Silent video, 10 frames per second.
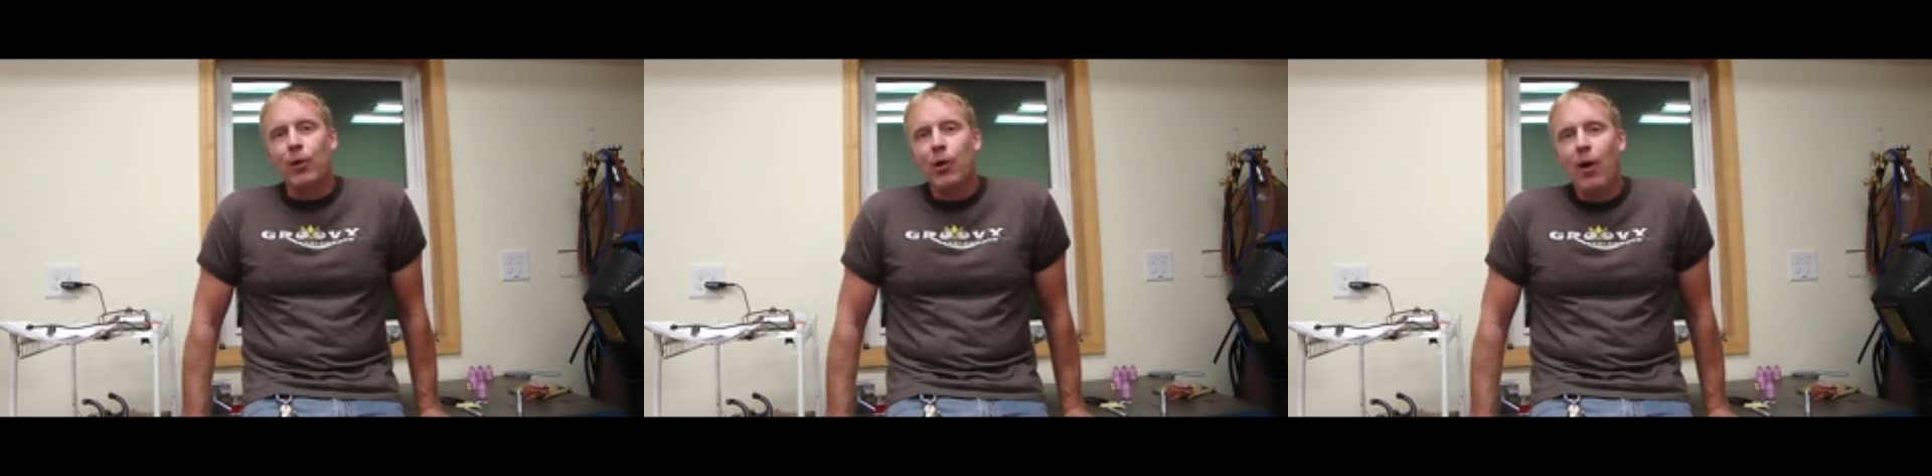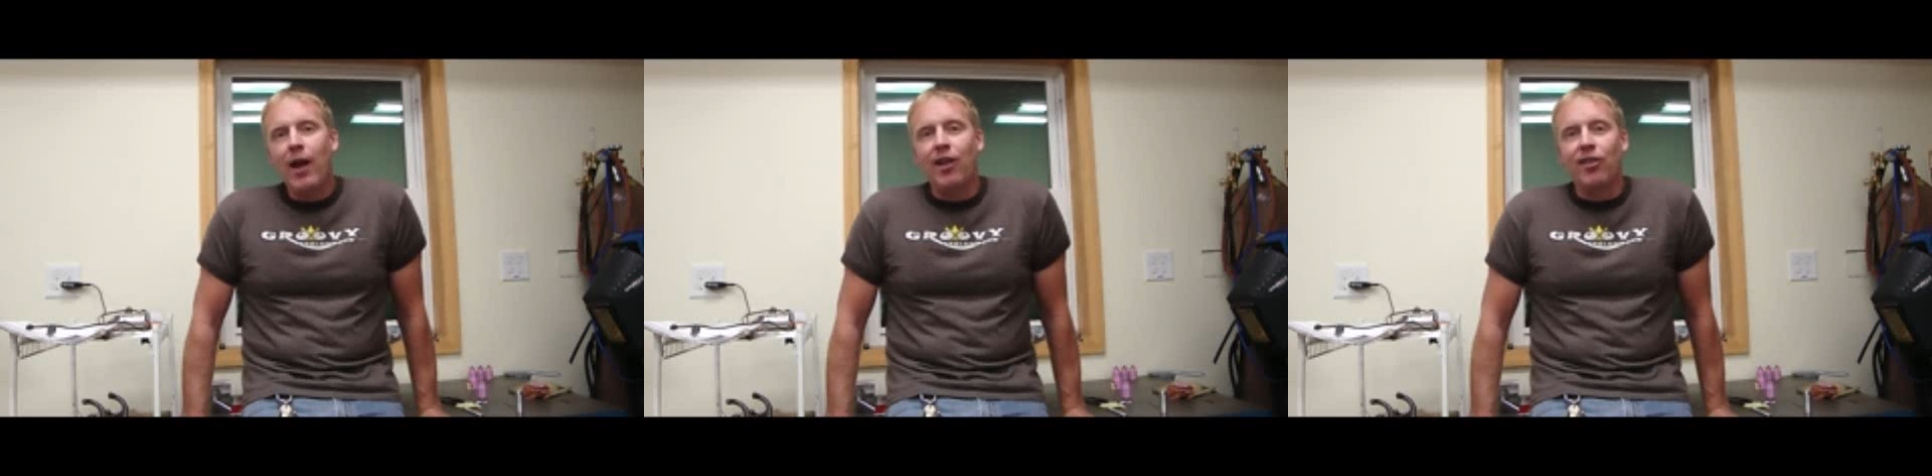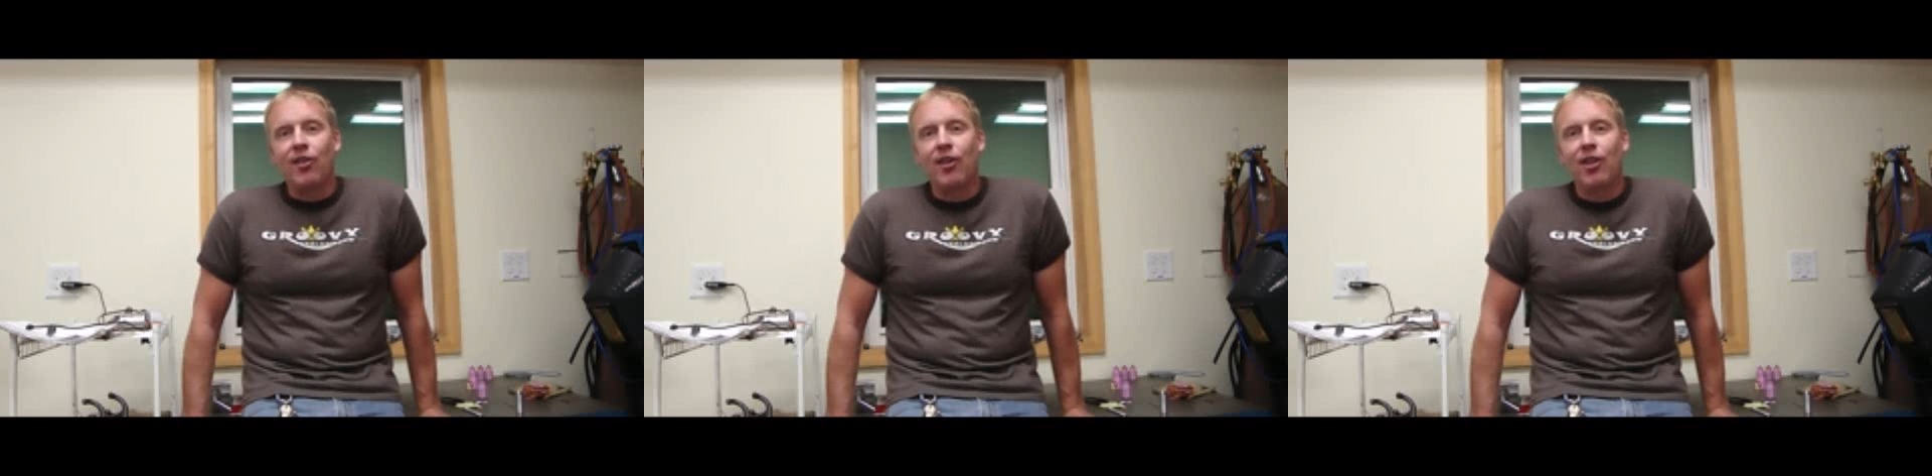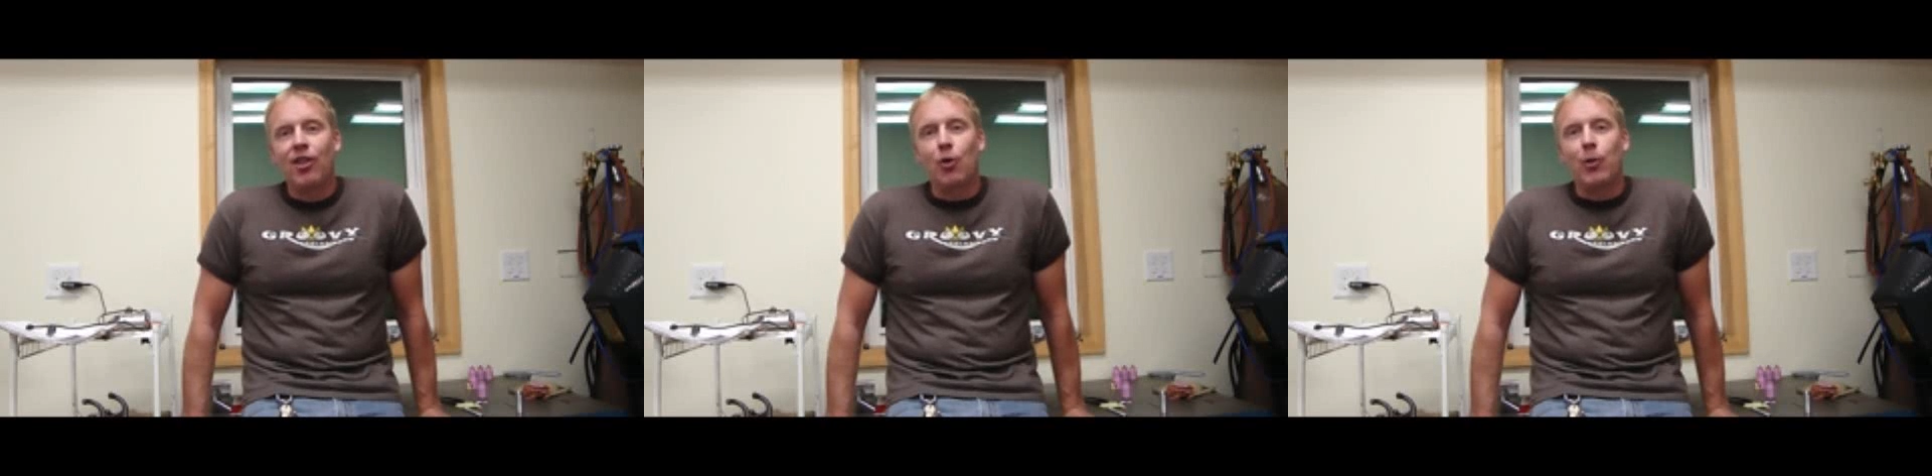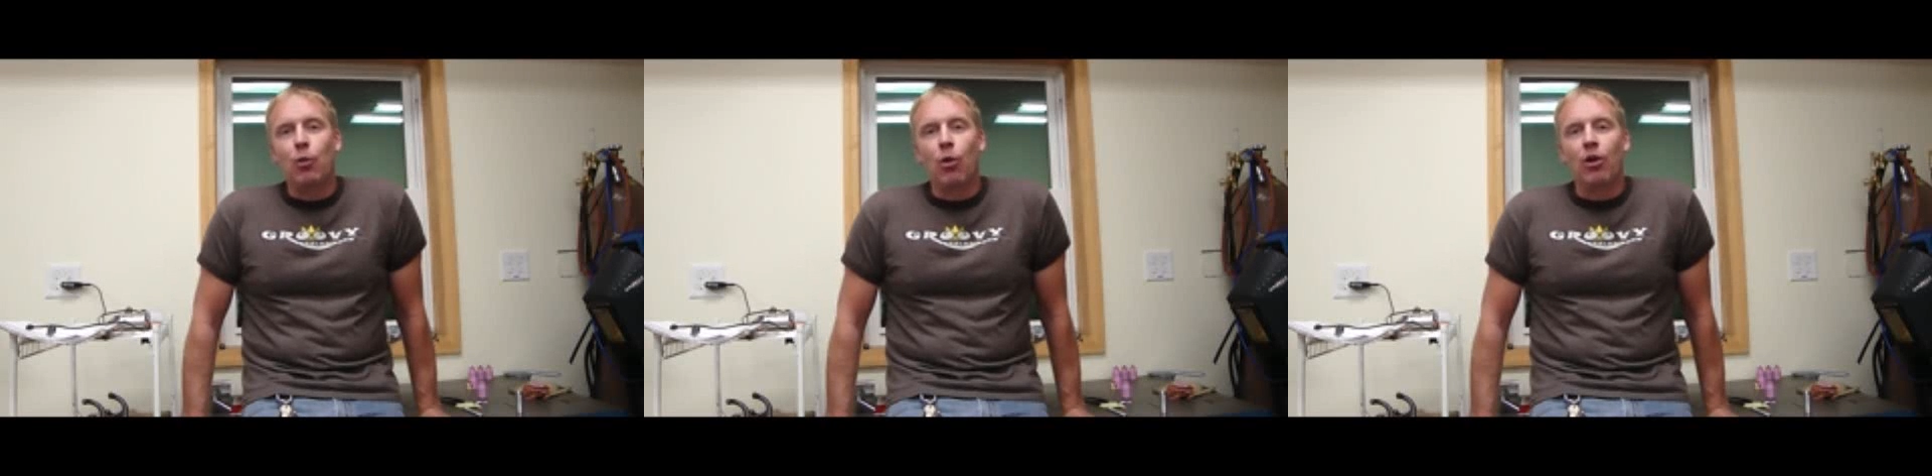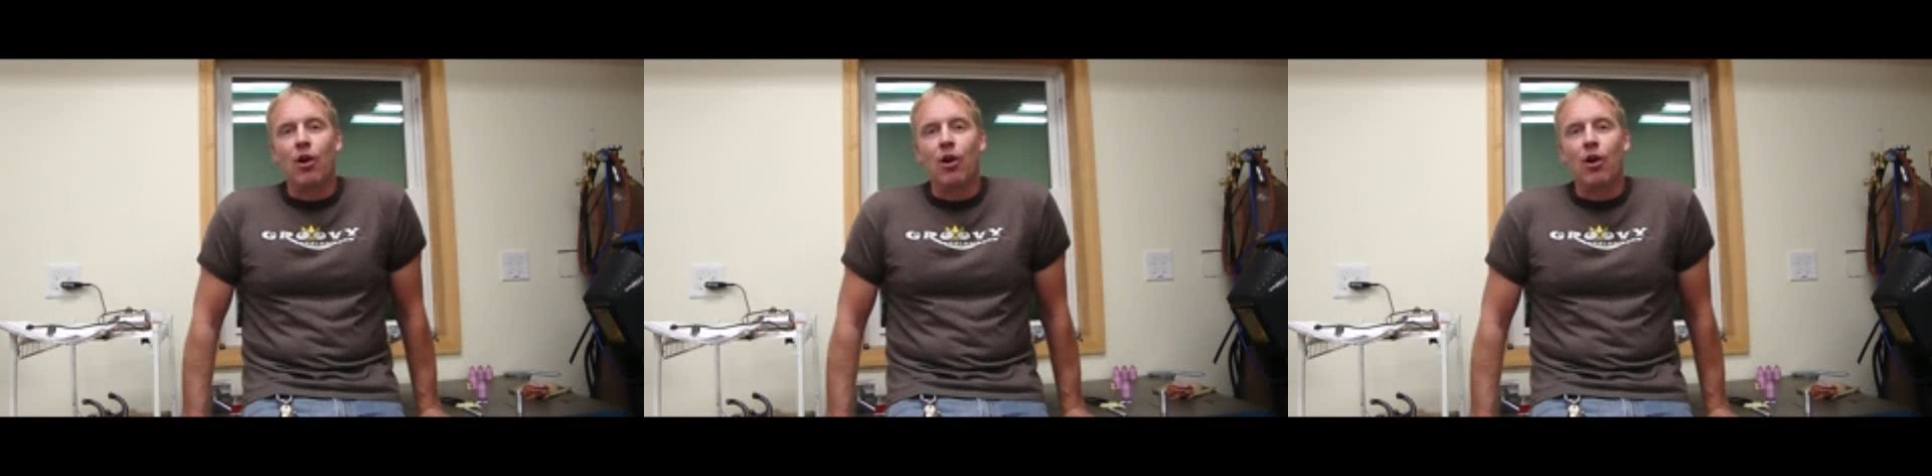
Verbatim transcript: three ways that we work